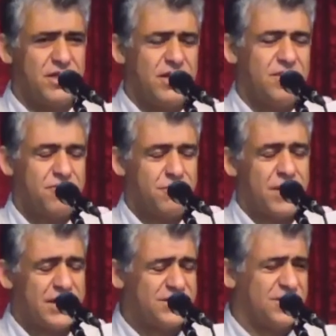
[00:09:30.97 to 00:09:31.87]
from
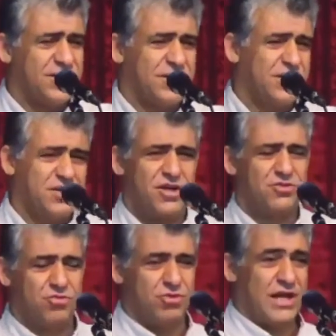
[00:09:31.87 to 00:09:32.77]
Pakistan and Iran to
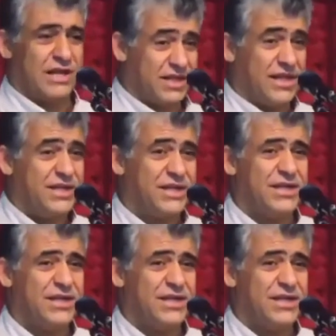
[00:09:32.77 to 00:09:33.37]
that area,